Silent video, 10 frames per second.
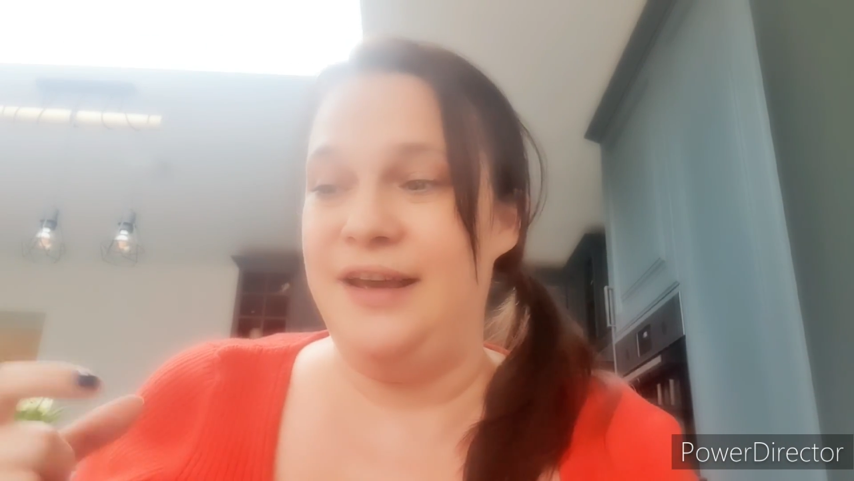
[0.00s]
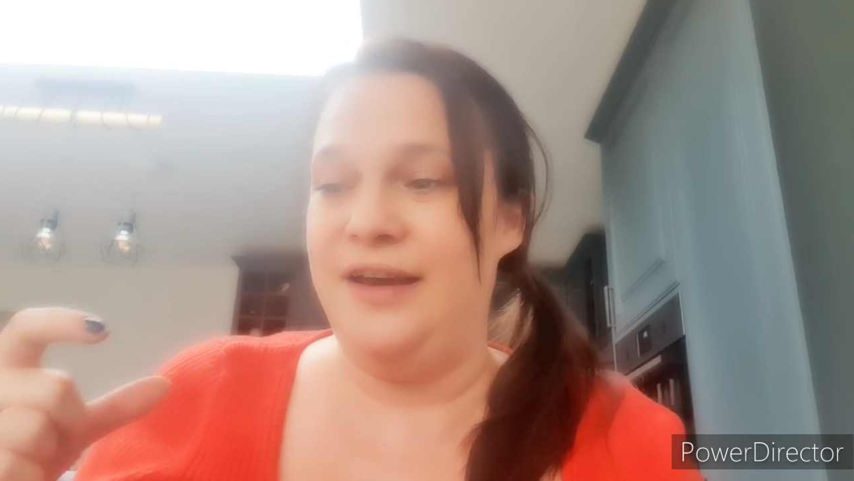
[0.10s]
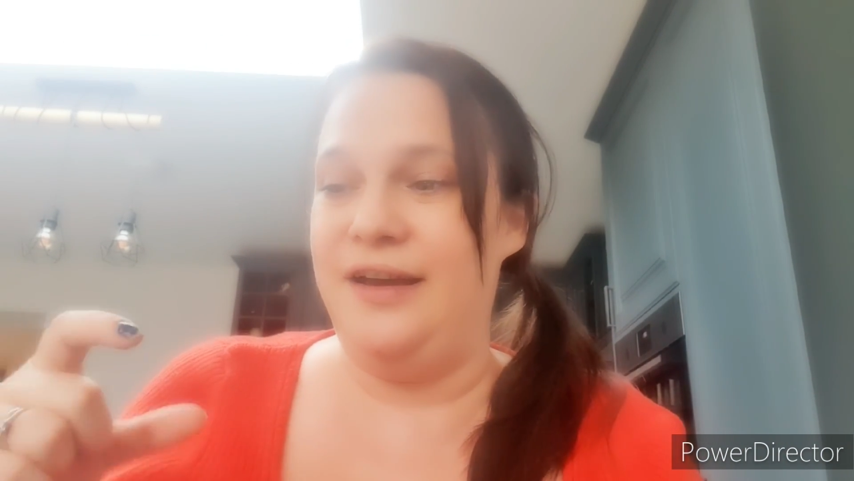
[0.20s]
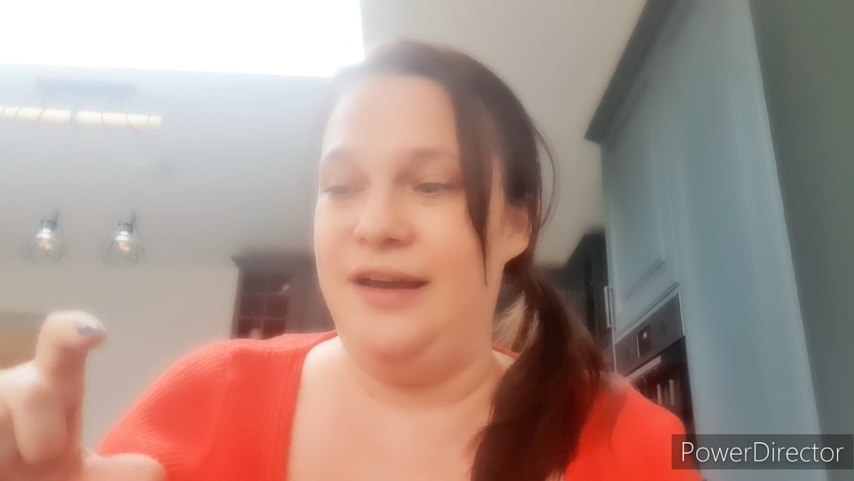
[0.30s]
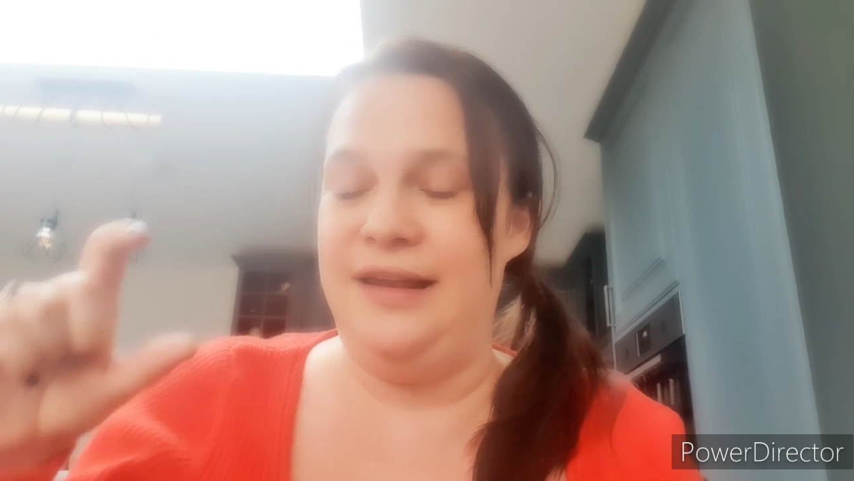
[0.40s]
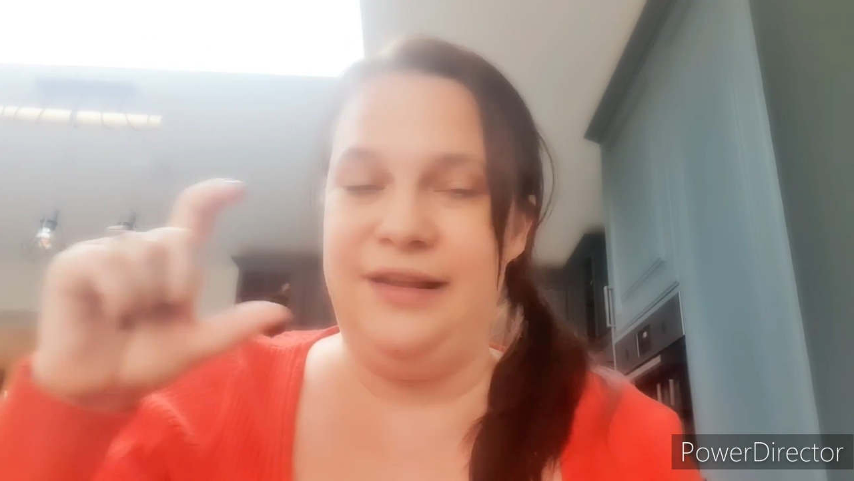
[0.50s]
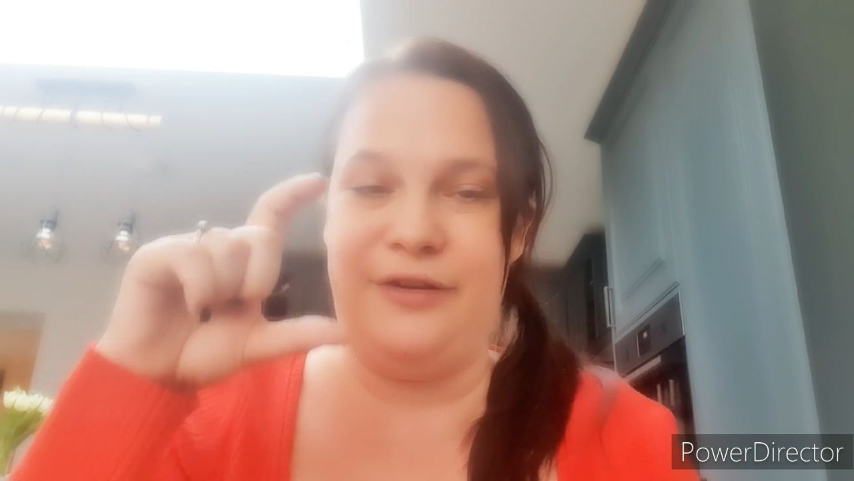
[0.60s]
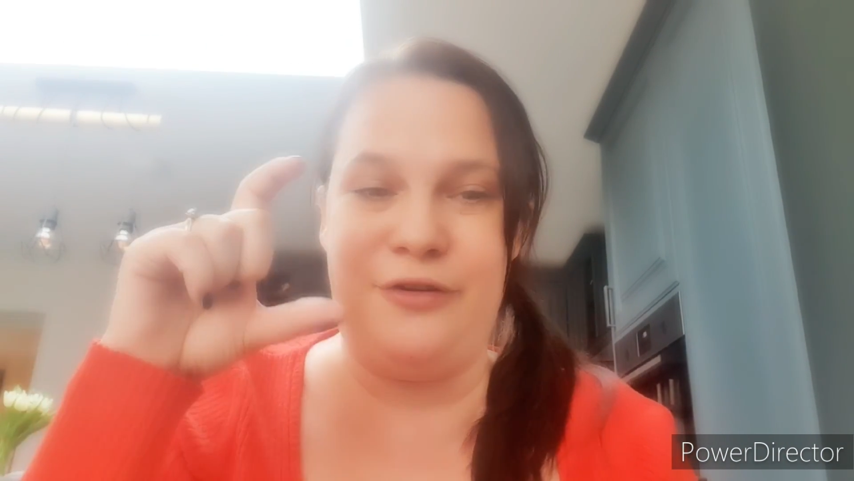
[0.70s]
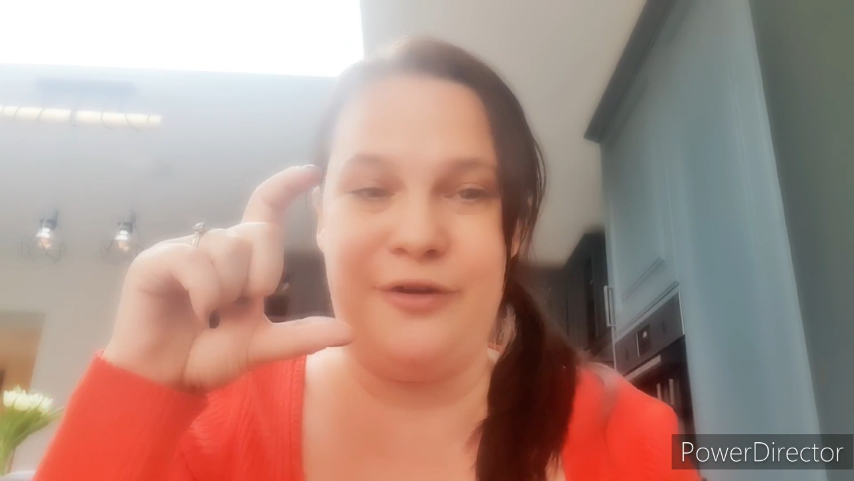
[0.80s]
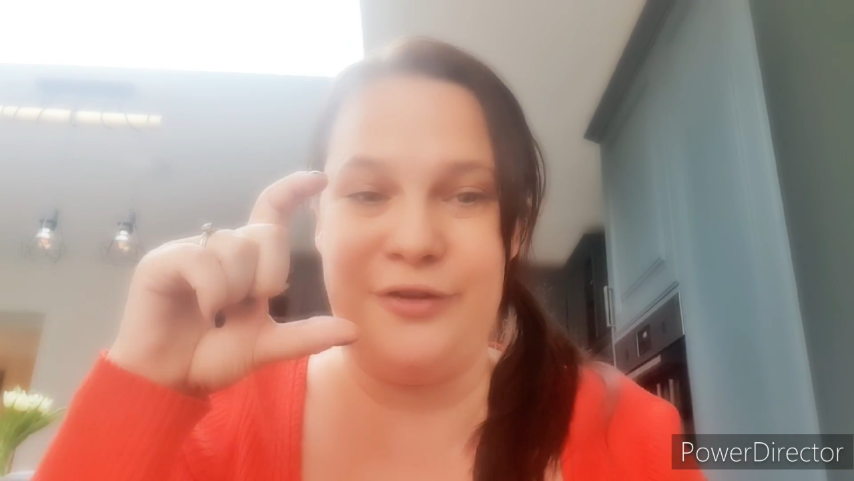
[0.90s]
a little
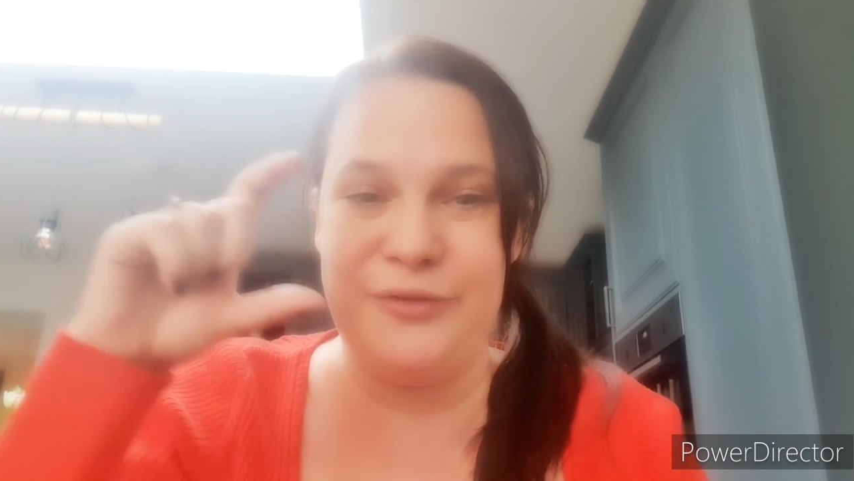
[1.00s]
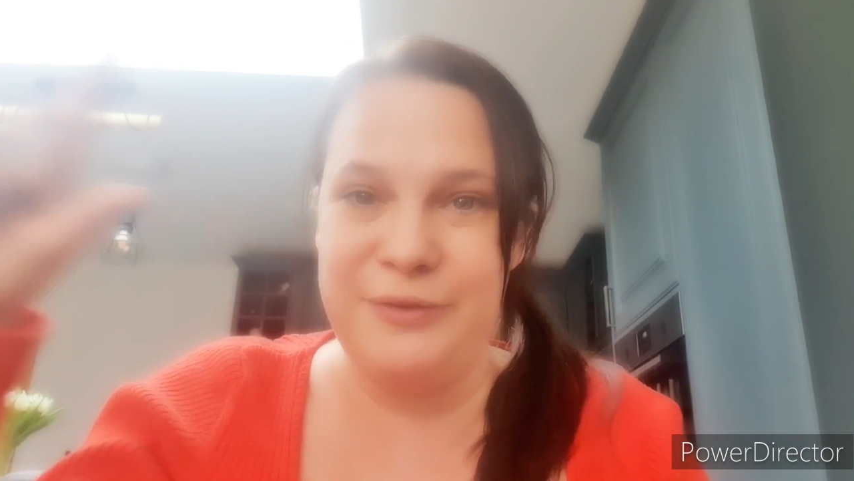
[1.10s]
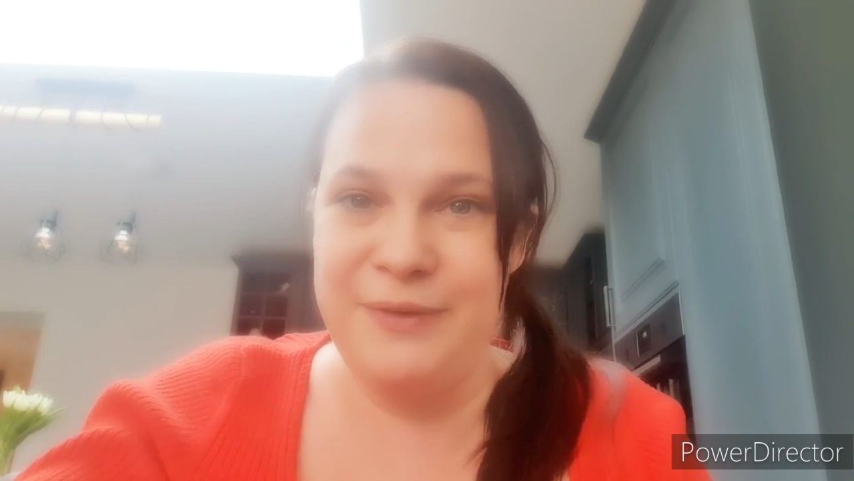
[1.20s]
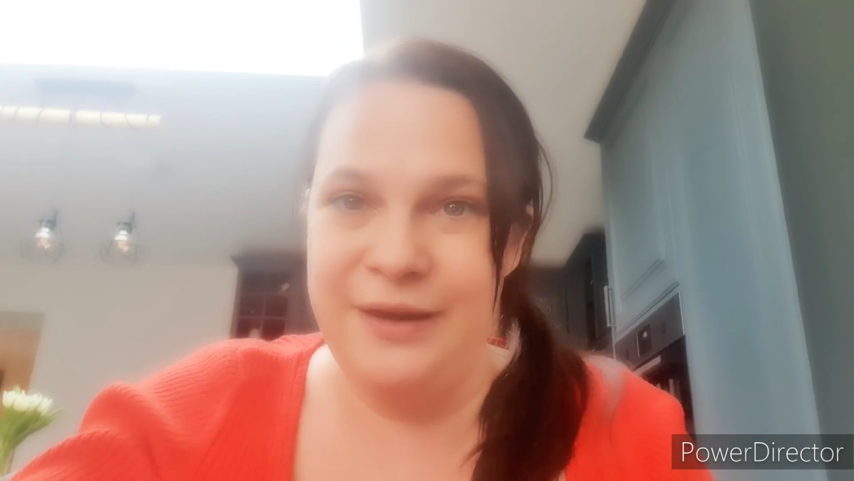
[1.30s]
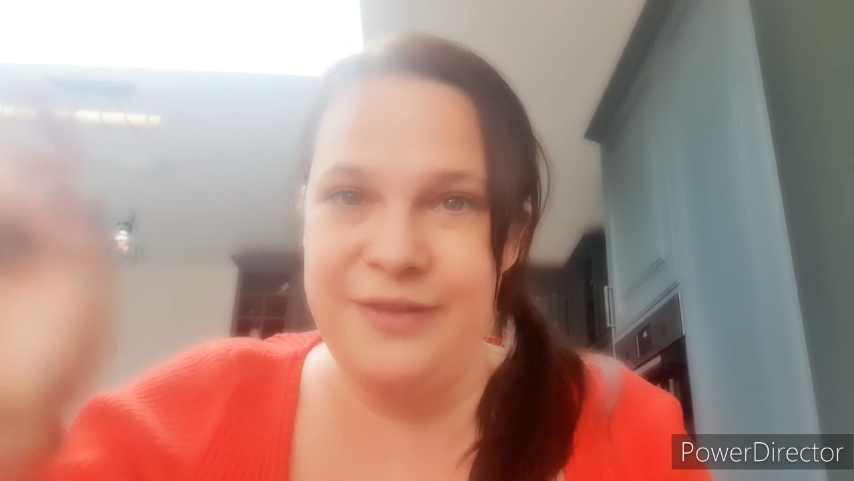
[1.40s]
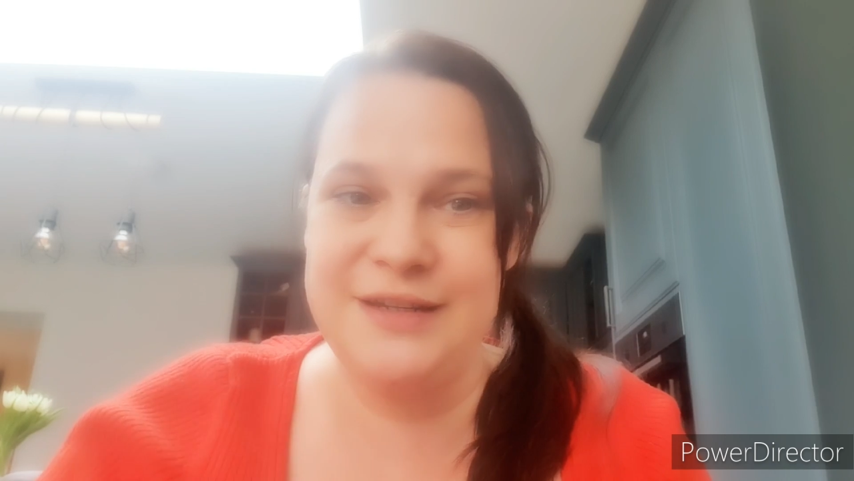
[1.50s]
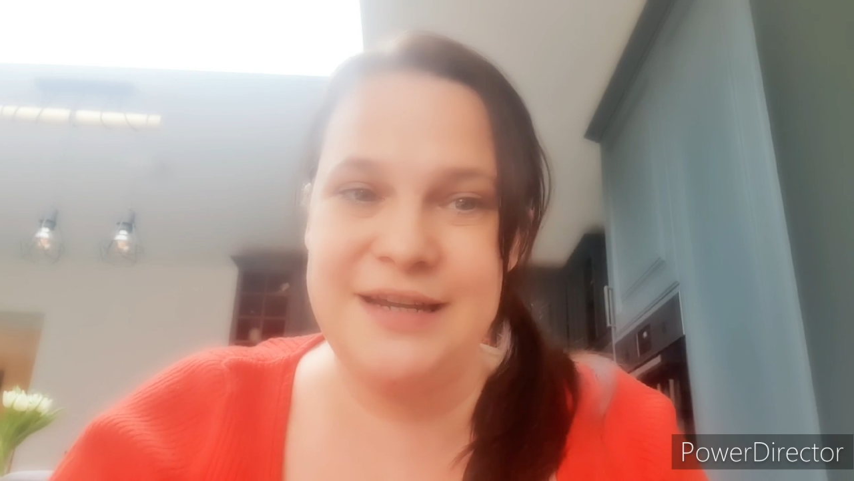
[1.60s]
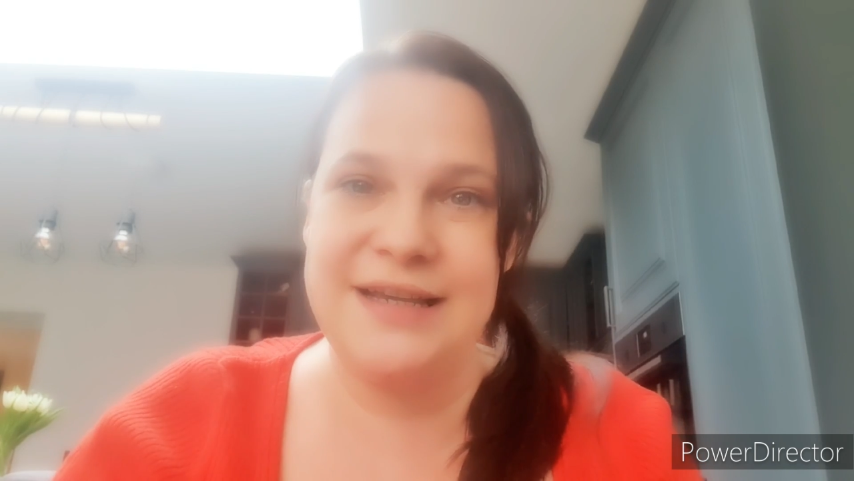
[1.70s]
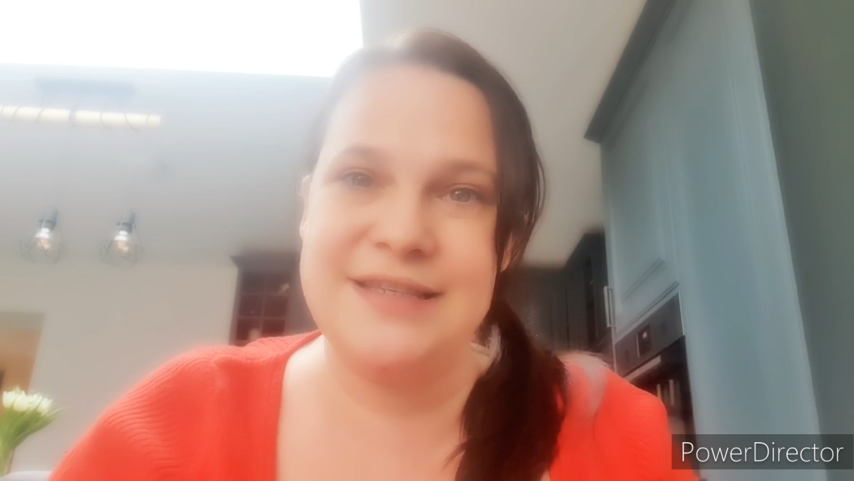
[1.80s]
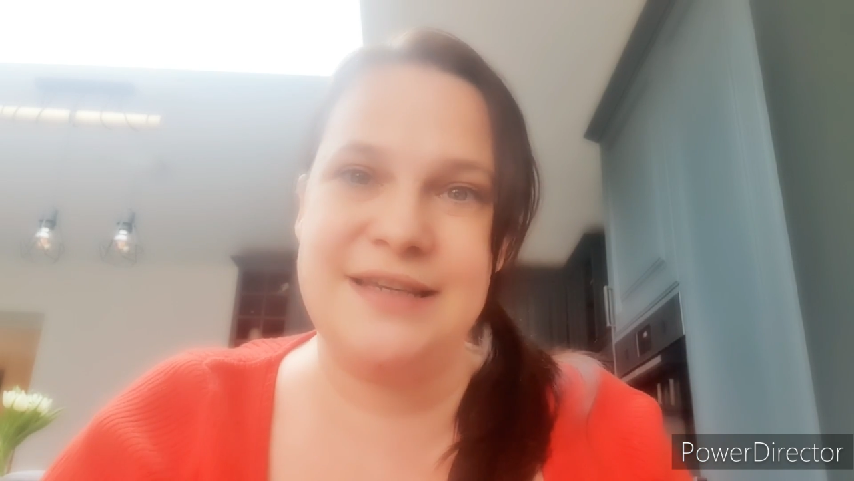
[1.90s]
cross with me on the
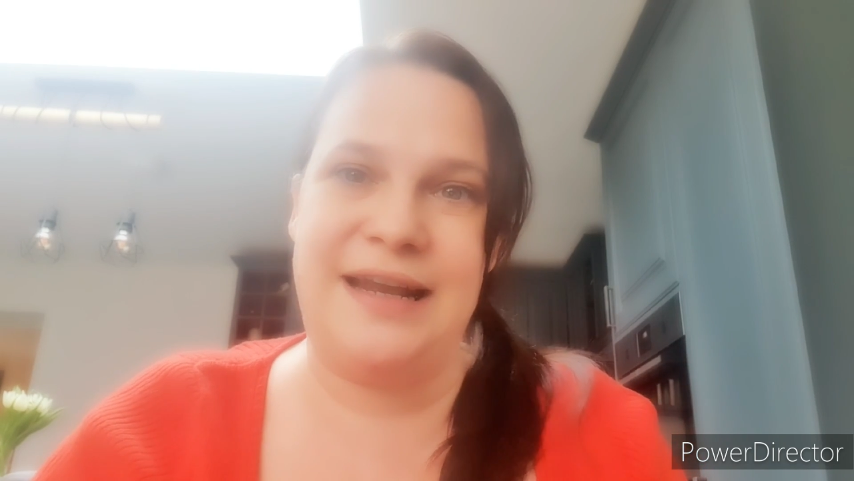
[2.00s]
desk